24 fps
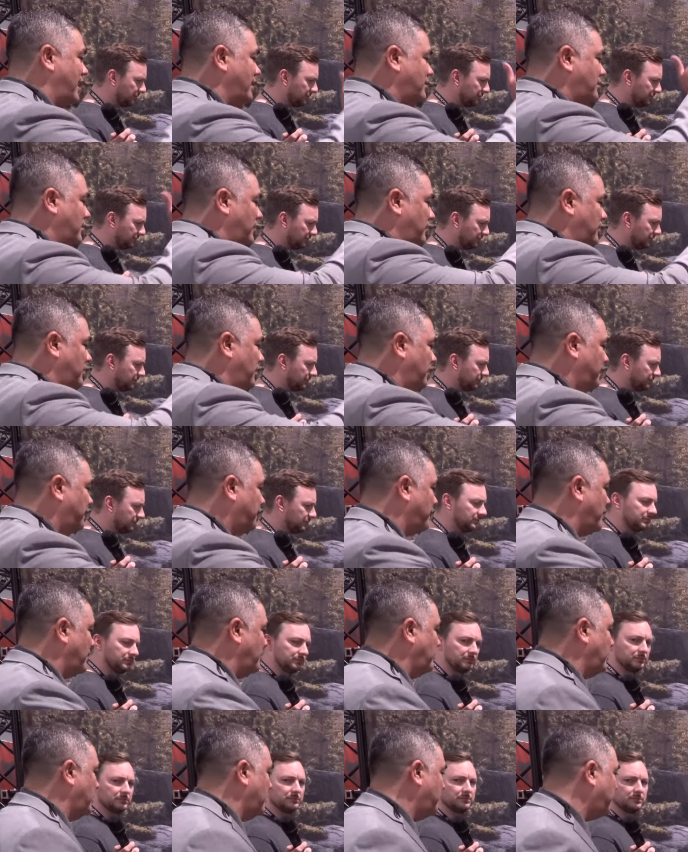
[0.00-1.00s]
Speaker 1: like the, the,
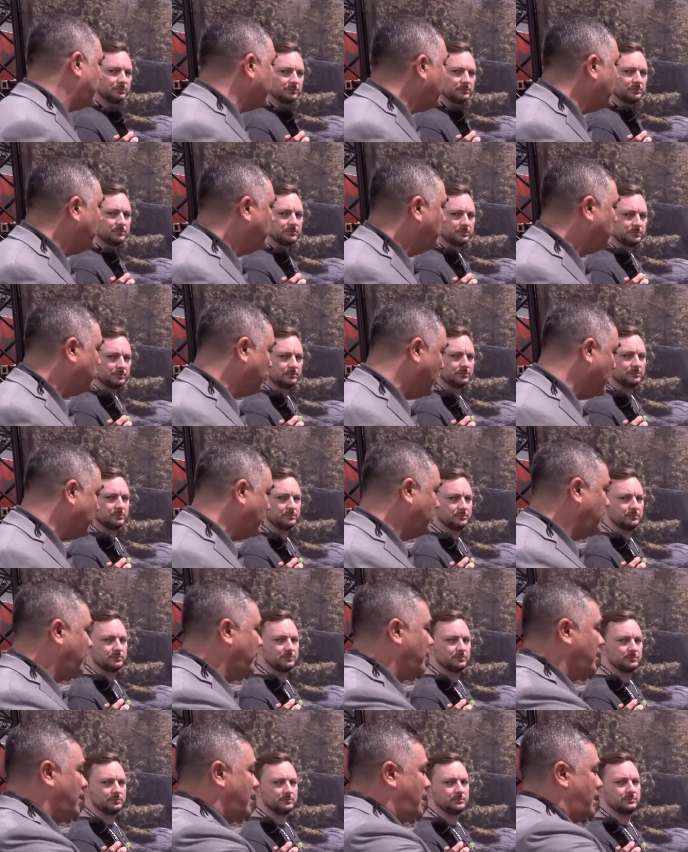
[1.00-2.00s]
fr the front
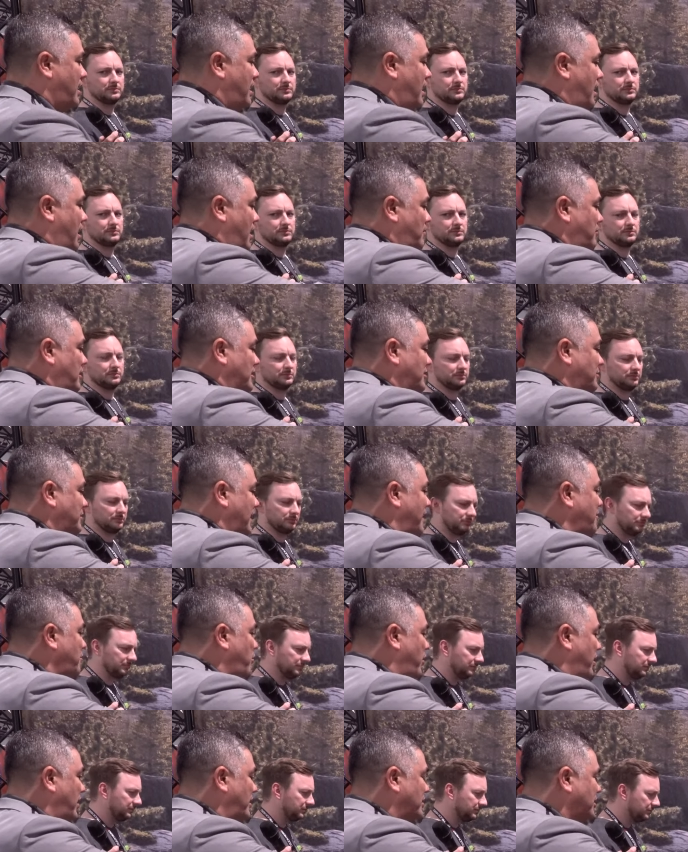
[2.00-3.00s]
brother, um, the
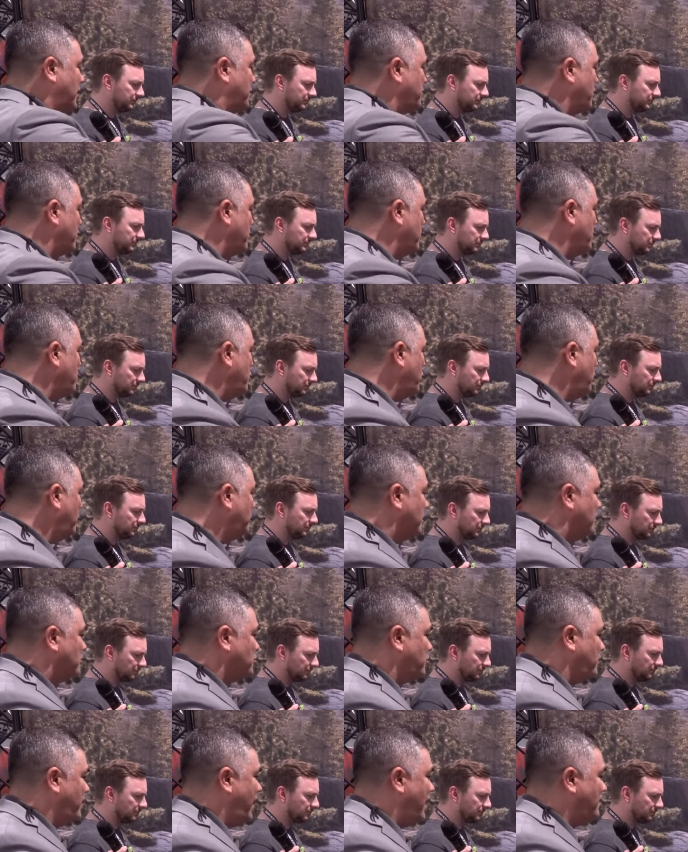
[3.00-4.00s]
side wings can be removed,
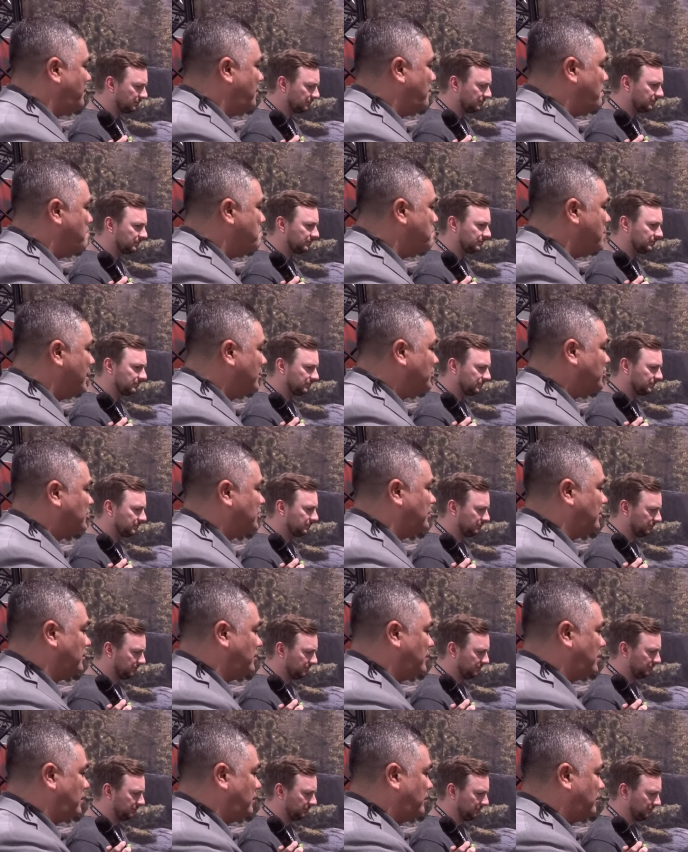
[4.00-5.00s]
so you have much
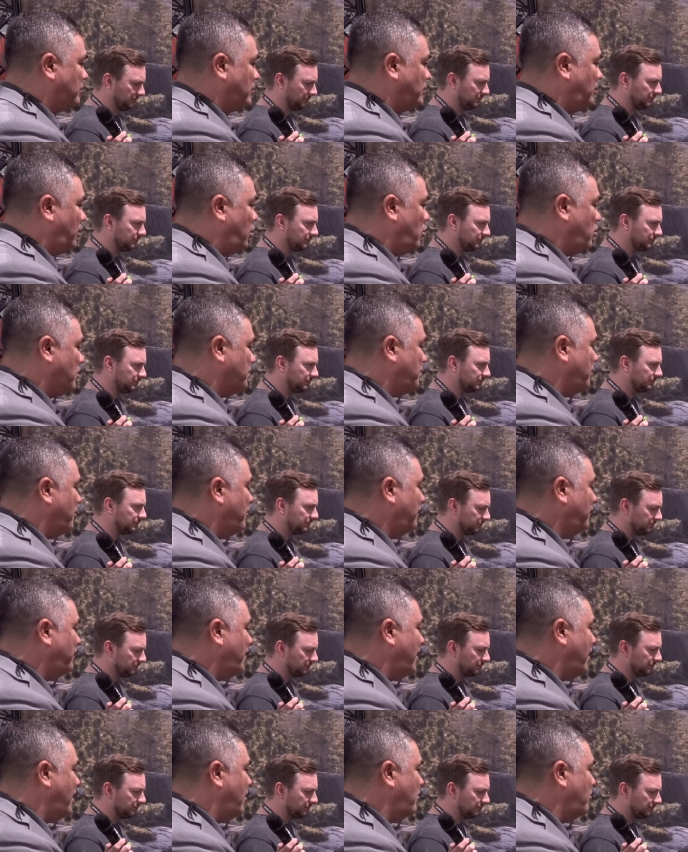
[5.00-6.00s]
lower
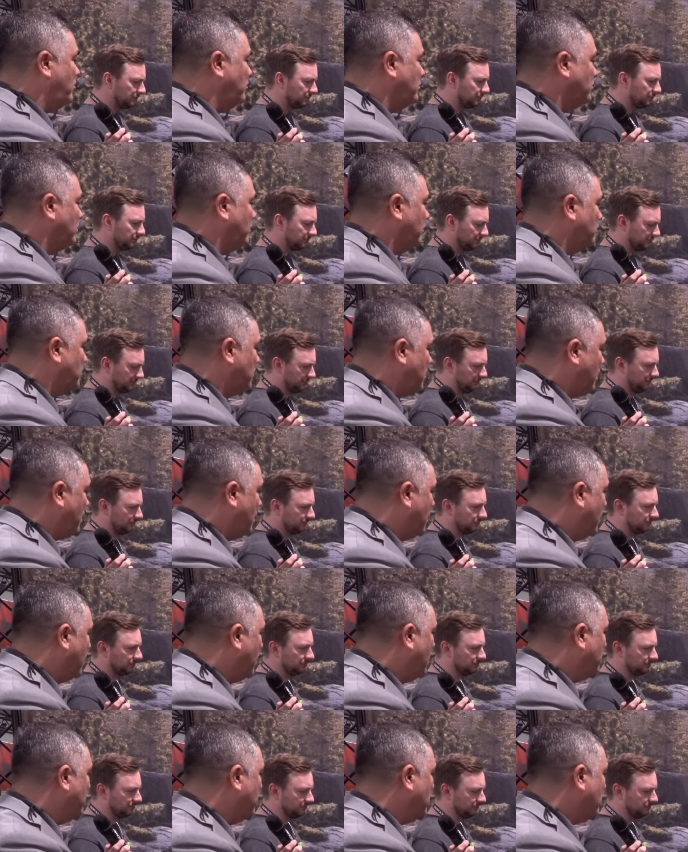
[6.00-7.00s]
profile
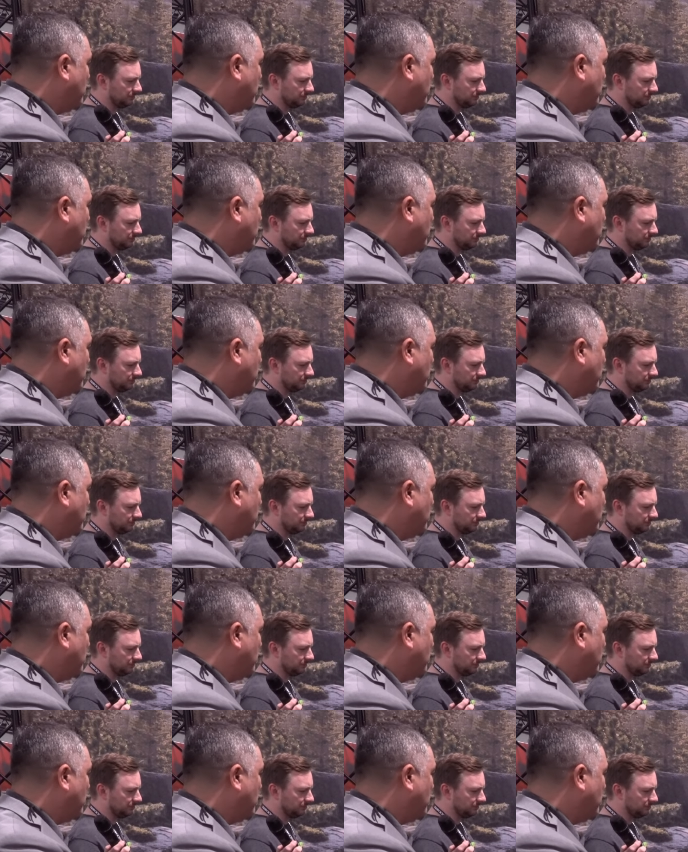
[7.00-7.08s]
um,